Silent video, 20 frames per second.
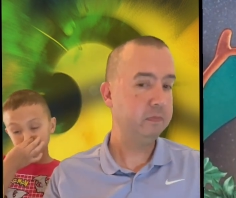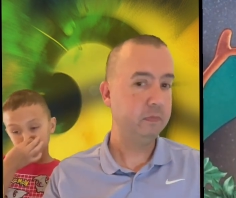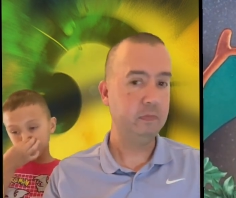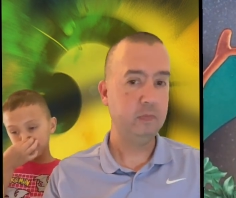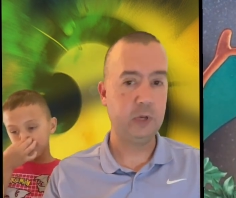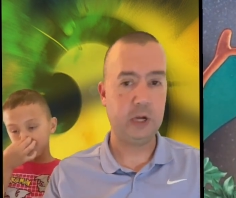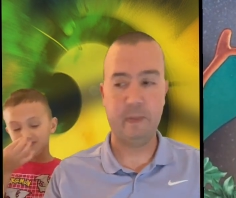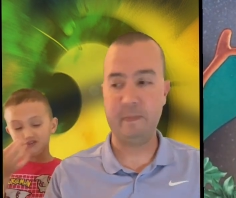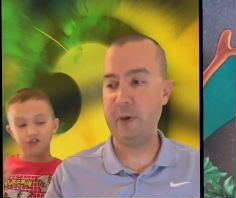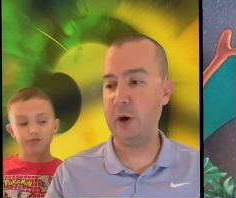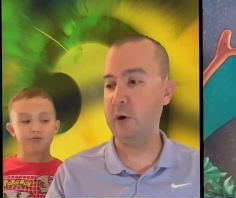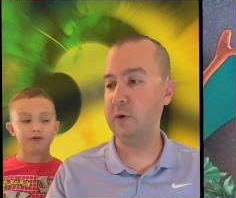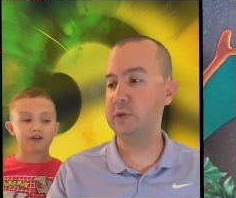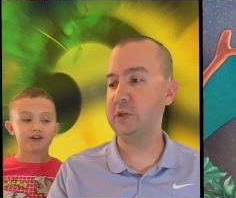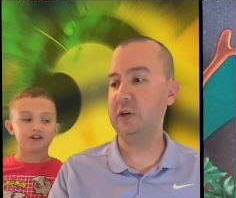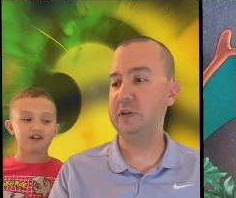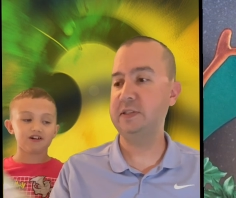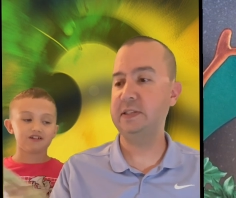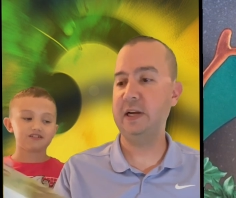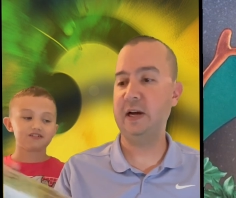
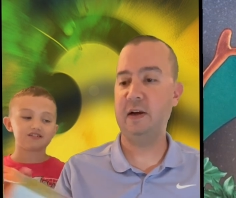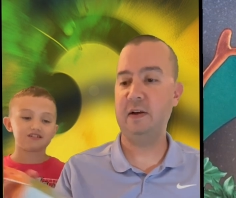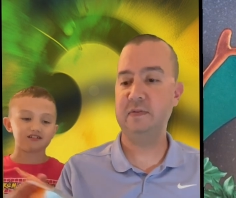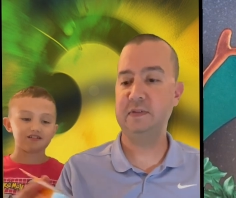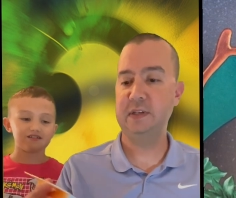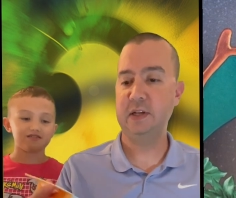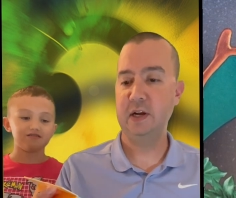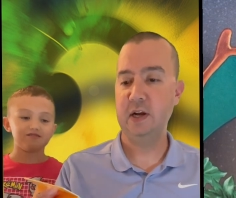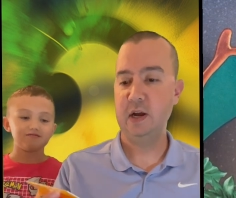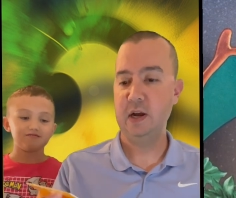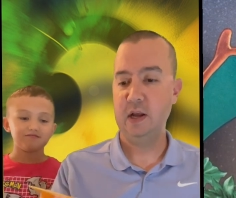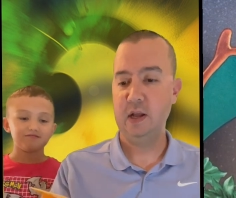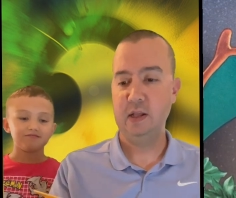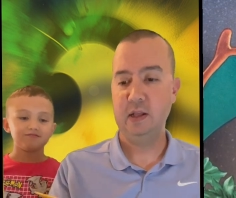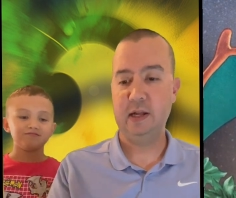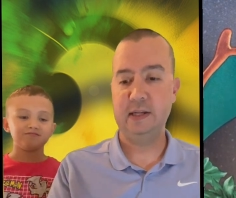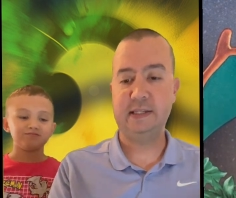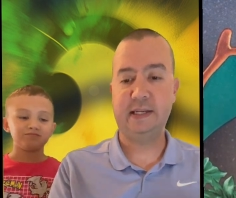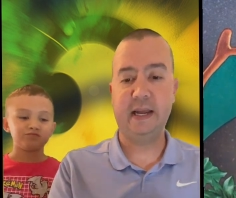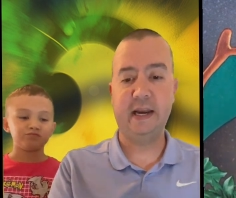Speaker 1: compose oh ourselves. Gosh.
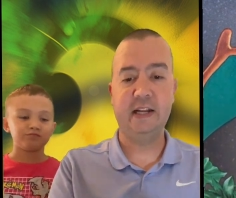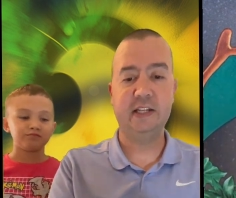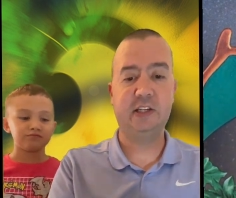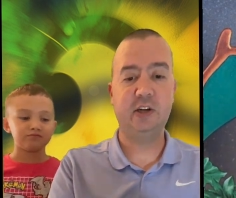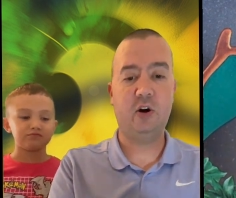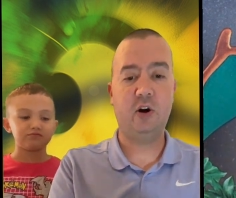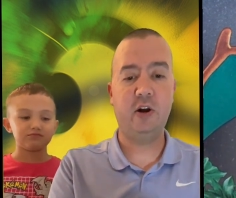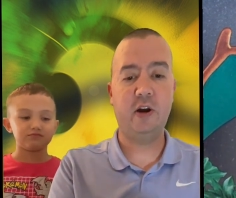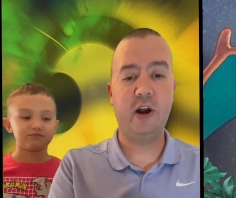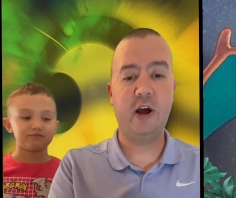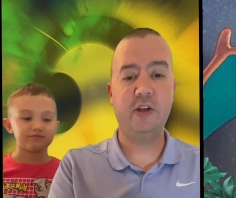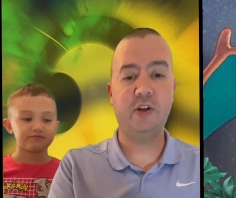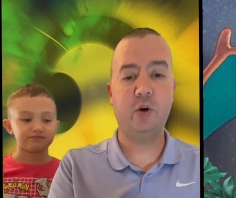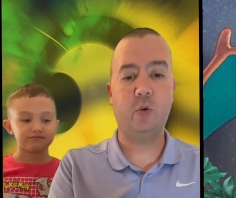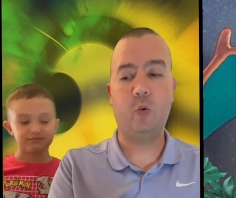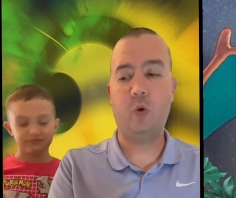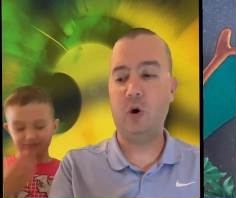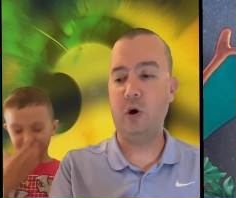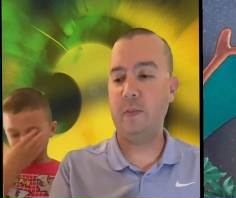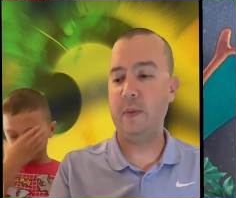Let's get into our another
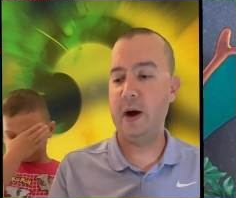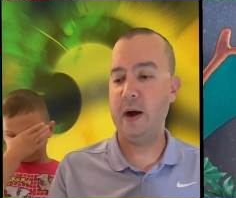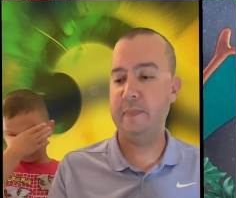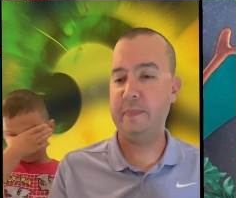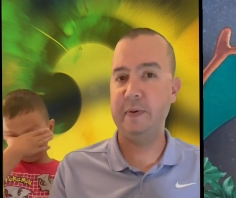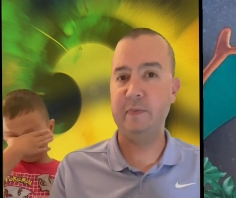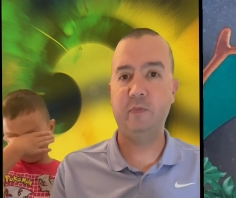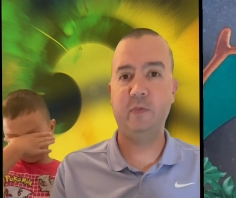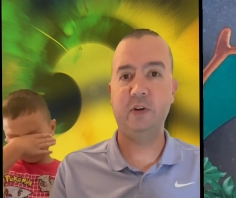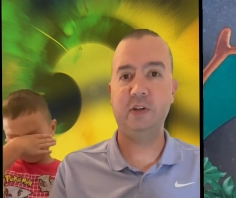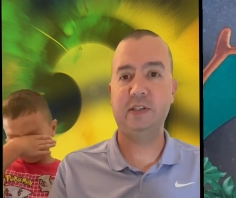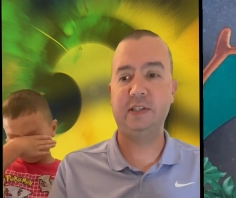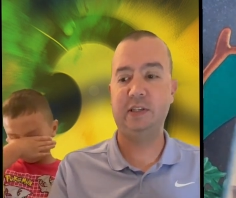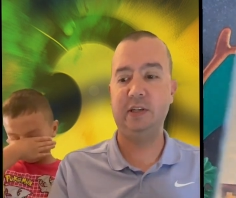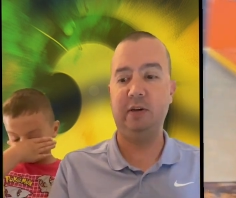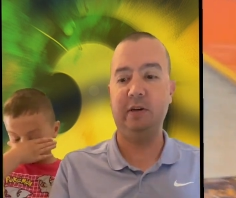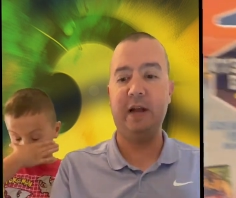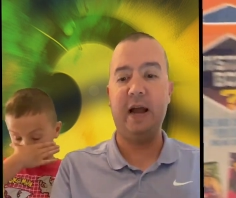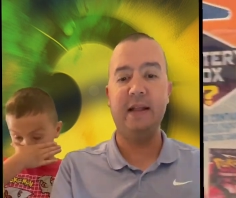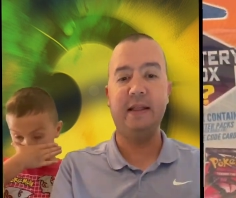warm up, and we're
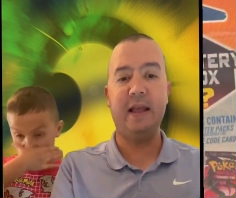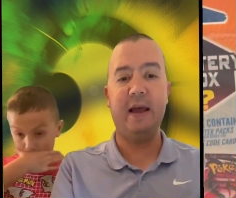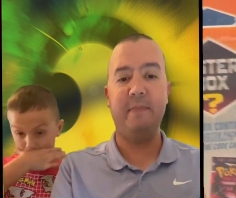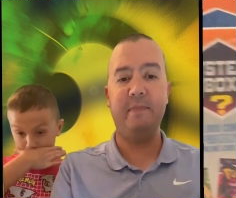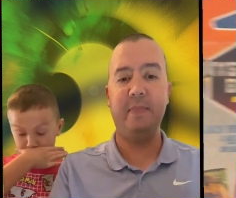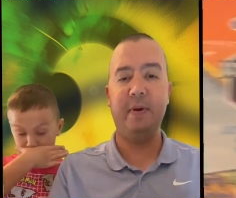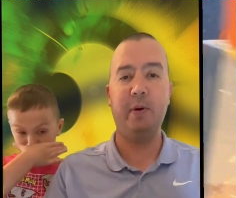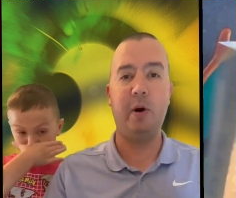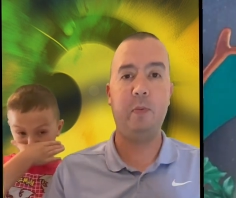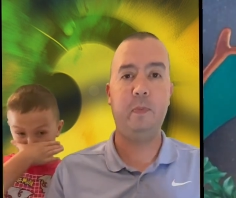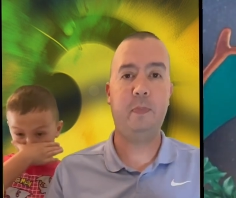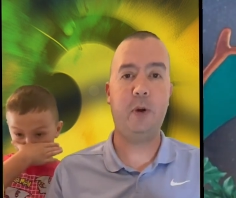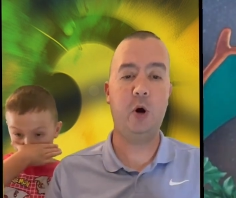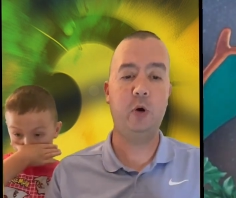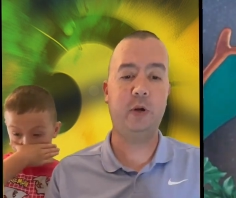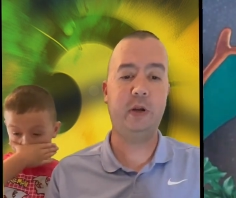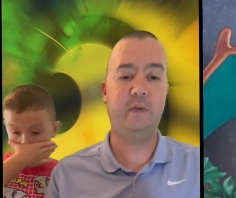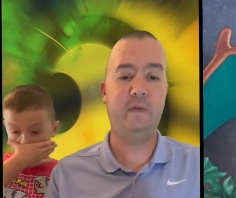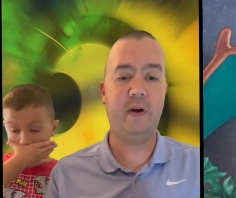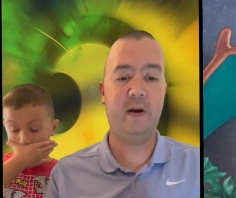still got that
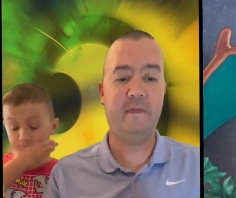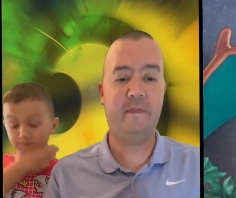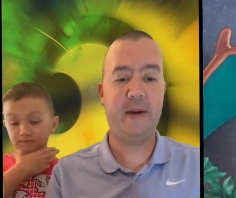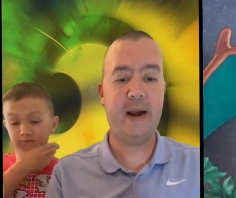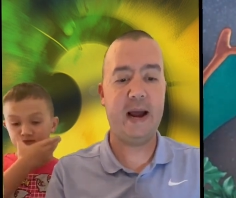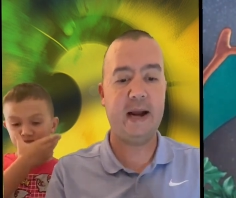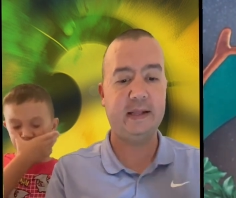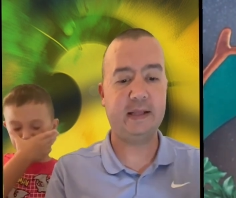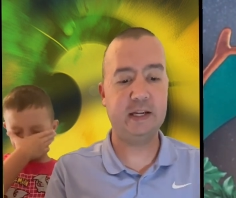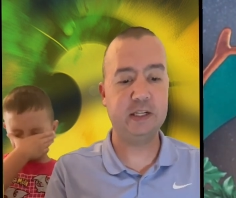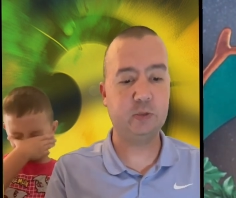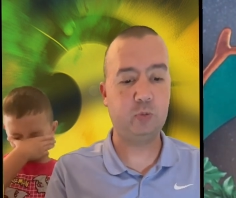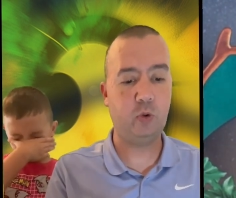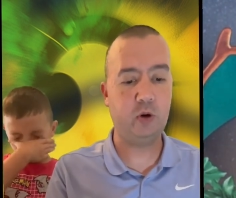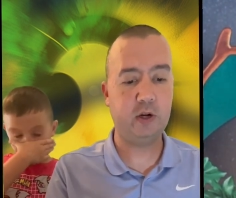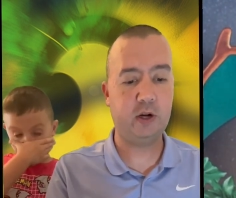PokéRev pack. This one